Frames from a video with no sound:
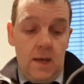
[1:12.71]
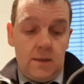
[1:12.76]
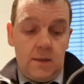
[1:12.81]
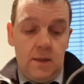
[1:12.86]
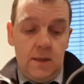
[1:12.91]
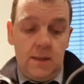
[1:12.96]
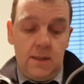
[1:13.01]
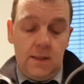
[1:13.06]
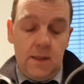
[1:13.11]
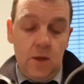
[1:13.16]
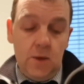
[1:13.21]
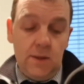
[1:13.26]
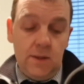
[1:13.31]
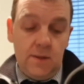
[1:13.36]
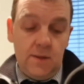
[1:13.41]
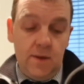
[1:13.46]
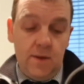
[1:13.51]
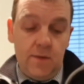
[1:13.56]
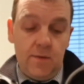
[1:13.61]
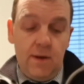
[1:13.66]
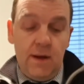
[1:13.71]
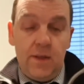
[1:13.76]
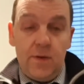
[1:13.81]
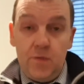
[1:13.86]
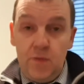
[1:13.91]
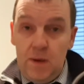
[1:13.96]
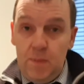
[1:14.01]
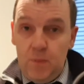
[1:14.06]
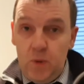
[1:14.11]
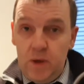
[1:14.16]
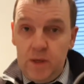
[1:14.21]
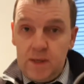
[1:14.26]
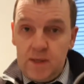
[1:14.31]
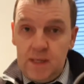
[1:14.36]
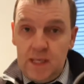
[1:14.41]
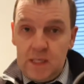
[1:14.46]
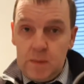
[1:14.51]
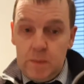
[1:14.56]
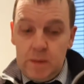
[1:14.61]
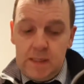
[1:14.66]
So this is Odinson 3,
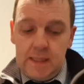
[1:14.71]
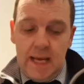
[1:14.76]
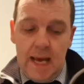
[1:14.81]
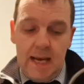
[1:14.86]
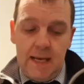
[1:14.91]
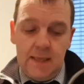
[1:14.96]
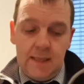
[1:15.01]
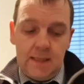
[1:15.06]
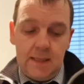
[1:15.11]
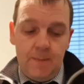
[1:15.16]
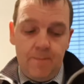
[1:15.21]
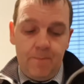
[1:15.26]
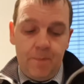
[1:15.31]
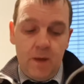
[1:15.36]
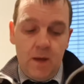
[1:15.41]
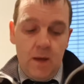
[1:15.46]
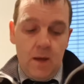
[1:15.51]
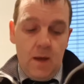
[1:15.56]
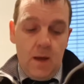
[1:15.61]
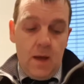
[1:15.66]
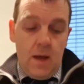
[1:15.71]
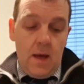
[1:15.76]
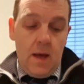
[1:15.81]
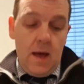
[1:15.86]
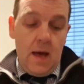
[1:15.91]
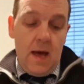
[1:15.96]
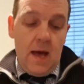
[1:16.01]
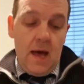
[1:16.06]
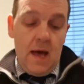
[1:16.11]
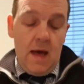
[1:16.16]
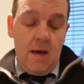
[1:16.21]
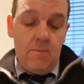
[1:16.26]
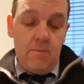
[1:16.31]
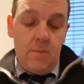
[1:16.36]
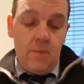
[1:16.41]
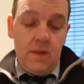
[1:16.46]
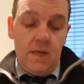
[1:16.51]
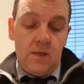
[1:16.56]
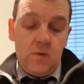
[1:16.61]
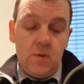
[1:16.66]

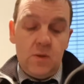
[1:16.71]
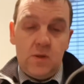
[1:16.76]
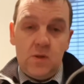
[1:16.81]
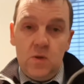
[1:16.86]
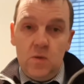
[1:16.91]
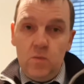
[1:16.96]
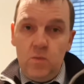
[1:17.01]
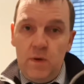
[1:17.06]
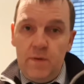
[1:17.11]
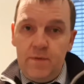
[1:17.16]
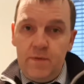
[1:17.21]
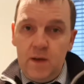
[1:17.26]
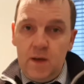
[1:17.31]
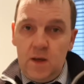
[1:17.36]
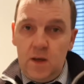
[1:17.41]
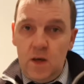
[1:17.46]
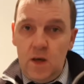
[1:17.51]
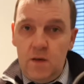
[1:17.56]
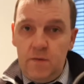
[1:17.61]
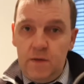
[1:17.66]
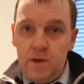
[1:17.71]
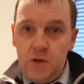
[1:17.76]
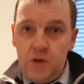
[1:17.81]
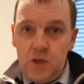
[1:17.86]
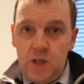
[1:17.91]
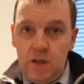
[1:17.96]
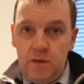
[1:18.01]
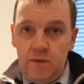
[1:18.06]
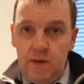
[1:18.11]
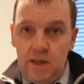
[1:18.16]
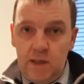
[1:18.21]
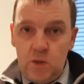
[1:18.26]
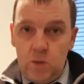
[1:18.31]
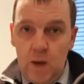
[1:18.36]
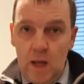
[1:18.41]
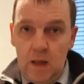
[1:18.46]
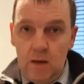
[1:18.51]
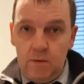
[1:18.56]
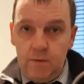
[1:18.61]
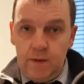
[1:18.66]
3.6%. This was done with the Gervin
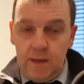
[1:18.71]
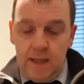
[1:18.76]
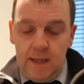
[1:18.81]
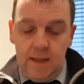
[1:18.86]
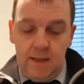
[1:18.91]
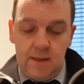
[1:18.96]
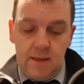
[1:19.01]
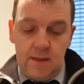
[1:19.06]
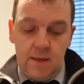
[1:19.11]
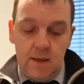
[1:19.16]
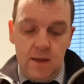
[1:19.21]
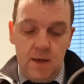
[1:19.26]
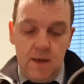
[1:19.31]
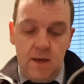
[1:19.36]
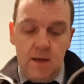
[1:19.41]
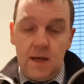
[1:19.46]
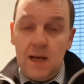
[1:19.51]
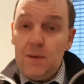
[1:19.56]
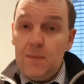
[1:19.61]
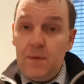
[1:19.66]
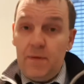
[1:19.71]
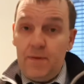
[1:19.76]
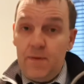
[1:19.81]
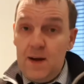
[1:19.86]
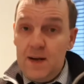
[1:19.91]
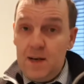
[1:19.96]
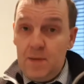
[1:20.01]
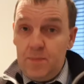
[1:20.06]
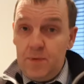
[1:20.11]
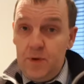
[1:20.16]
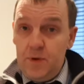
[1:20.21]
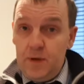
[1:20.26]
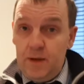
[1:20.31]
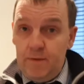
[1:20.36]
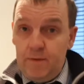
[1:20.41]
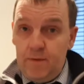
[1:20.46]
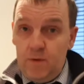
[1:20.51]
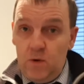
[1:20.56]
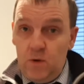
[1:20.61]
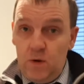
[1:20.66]
GV12 yeast. Now, my friend I brewed
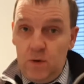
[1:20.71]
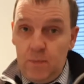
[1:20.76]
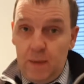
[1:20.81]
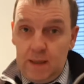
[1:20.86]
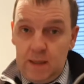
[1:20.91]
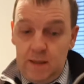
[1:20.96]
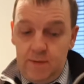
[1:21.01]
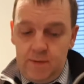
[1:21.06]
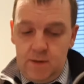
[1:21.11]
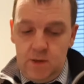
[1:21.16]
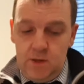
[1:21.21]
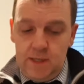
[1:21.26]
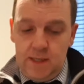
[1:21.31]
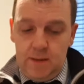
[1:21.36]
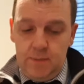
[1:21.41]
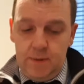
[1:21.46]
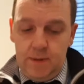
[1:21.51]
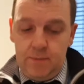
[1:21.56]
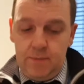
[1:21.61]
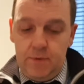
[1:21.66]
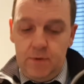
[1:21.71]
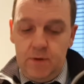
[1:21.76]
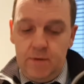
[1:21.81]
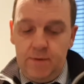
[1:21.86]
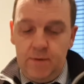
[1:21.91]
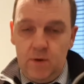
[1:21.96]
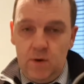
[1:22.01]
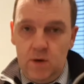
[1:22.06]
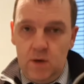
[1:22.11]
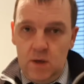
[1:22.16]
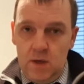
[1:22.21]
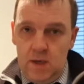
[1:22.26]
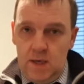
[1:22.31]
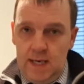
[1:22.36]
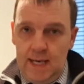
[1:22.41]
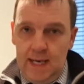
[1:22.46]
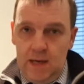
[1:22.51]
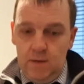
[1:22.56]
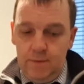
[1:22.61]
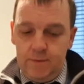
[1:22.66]
it for, a magnificent gentleman I brewed it for,
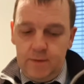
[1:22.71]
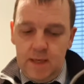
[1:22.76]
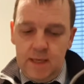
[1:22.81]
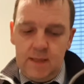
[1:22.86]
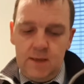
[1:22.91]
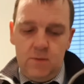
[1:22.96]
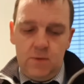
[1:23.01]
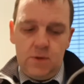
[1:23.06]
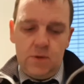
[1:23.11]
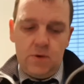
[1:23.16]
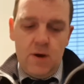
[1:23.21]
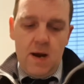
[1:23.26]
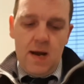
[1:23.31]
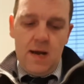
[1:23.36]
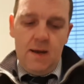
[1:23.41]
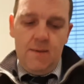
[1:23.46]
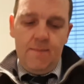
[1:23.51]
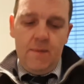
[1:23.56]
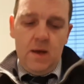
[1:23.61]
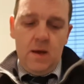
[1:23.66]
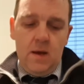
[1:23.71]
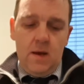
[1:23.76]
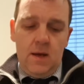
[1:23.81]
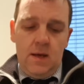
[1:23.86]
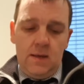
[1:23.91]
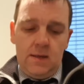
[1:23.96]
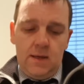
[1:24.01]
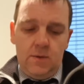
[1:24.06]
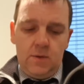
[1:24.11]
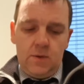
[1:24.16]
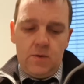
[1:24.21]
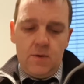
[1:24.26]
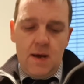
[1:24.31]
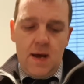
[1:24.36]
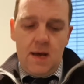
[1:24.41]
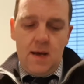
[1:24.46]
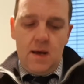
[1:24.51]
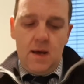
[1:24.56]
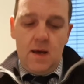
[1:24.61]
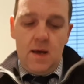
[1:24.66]
he loved this. It was great. He said it was
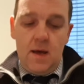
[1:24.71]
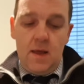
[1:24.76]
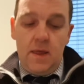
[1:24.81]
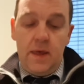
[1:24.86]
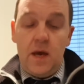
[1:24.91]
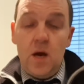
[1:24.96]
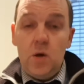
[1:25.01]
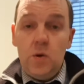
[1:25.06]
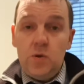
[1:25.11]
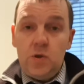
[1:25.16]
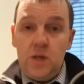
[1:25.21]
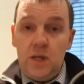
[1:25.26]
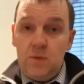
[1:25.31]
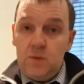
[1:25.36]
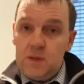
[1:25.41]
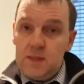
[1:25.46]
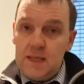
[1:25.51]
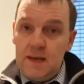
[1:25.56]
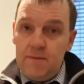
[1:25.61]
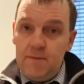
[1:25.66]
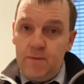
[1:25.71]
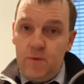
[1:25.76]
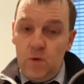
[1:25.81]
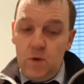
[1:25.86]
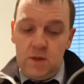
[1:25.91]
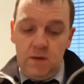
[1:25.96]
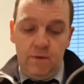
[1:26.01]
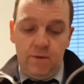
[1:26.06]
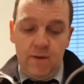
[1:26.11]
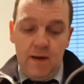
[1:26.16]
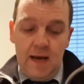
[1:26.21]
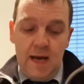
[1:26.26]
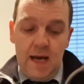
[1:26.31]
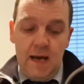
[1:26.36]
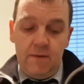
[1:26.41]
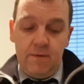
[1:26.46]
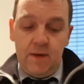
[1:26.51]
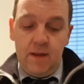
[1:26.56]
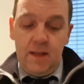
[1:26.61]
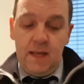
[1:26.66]
great. The OG was
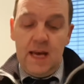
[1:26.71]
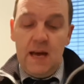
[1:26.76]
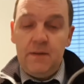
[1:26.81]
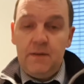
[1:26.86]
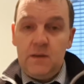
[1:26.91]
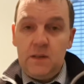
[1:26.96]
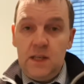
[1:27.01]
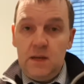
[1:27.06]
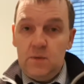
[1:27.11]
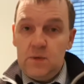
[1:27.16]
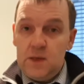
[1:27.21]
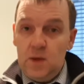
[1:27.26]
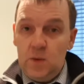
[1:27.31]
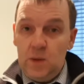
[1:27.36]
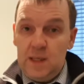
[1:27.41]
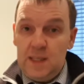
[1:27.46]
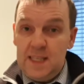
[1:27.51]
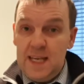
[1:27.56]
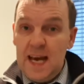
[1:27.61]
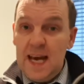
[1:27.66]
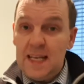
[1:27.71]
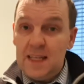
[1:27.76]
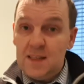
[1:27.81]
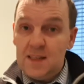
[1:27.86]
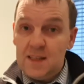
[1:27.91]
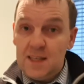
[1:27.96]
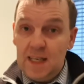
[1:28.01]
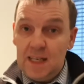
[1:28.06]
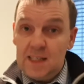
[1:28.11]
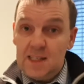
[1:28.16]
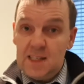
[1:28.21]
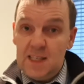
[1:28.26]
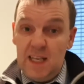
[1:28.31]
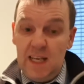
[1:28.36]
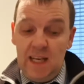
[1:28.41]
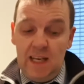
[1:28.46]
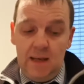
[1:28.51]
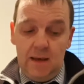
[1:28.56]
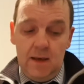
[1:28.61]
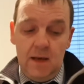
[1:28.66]
1045 and the FG was only
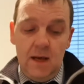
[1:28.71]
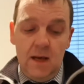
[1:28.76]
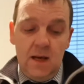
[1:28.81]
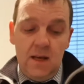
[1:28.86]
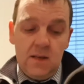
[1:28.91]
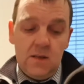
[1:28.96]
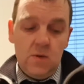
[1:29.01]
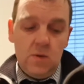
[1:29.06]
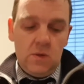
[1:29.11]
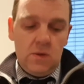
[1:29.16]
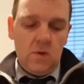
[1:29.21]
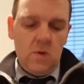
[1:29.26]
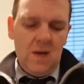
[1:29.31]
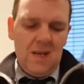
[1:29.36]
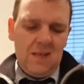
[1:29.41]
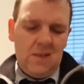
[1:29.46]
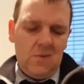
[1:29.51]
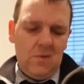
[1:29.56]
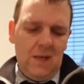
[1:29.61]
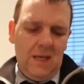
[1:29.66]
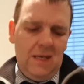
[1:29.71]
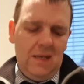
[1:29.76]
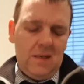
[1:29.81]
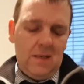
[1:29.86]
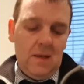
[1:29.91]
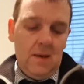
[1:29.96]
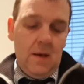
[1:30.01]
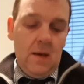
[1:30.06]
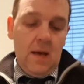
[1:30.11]
1016, so it's quite sweet.